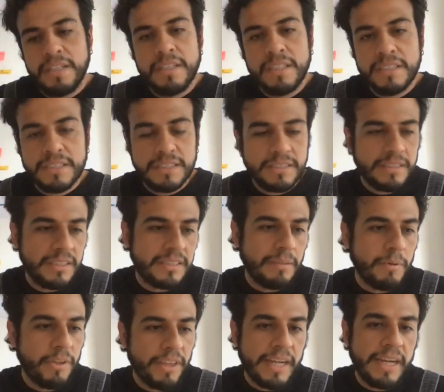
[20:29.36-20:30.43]
It's
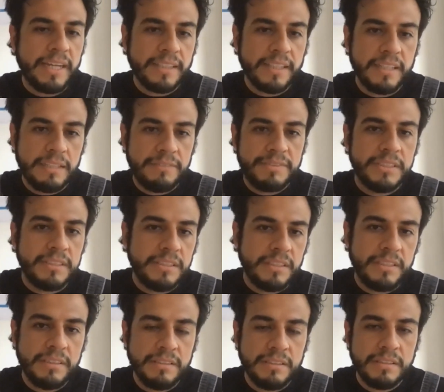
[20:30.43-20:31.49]
about a guy that lives
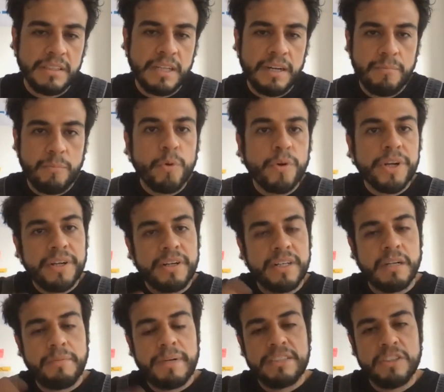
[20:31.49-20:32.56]
in a bunker, an
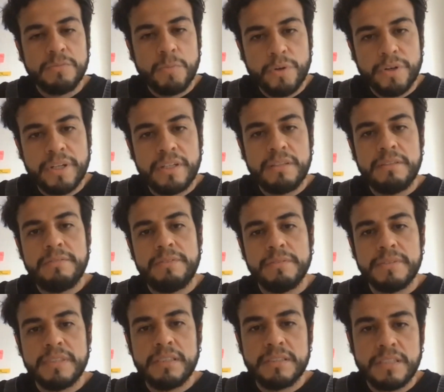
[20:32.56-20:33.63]
abandoned bunker from
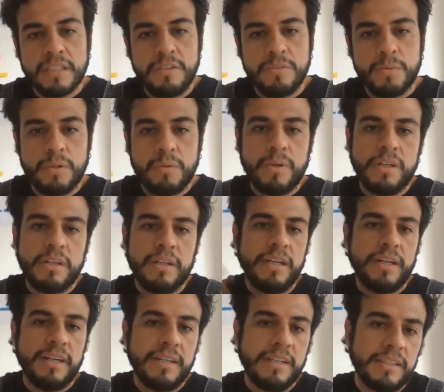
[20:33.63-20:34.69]
the Second World War,
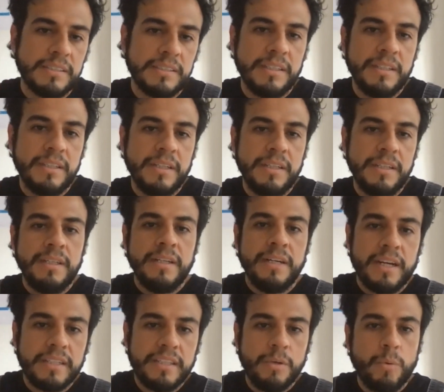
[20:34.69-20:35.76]
and
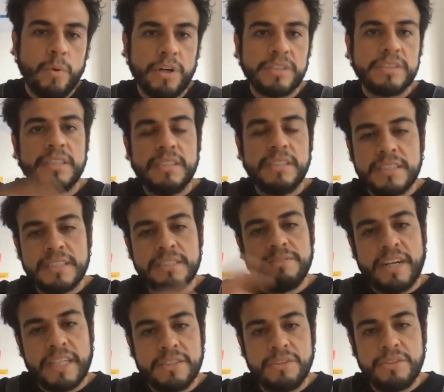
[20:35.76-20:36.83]
he works in these
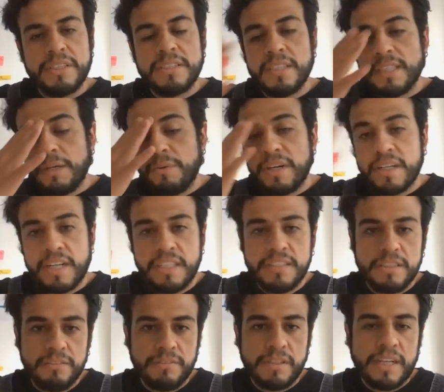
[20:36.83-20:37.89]
factories that now are
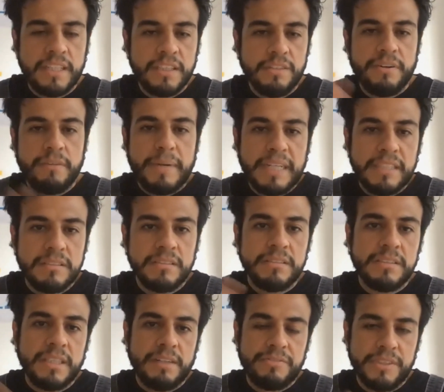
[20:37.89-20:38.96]
kind of
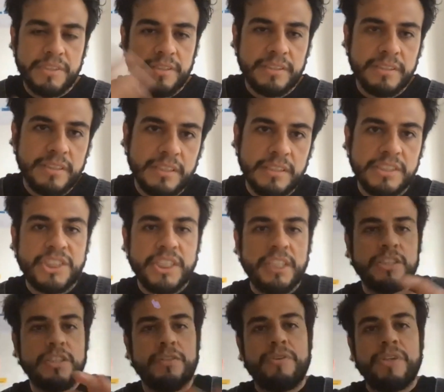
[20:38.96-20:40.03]
abandoned after the
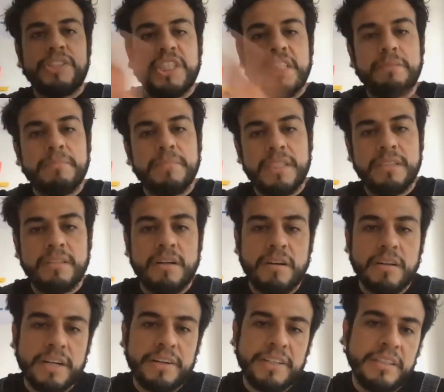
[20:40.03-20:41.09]
change of regime in
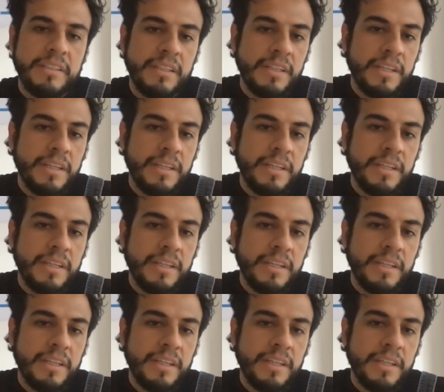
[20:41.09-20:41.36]
Hungary.